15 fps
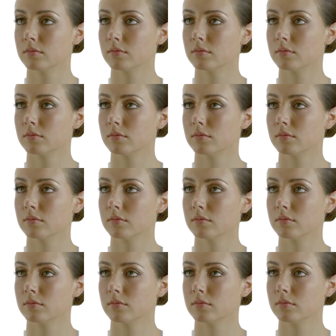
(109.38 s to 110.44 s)

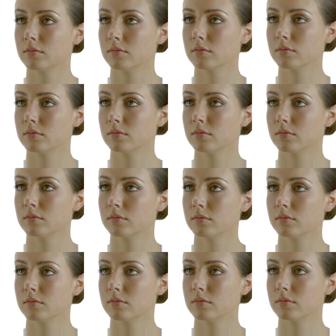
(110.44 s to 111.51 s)

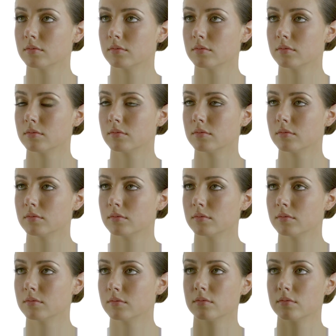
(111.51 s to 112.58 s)
[no speech]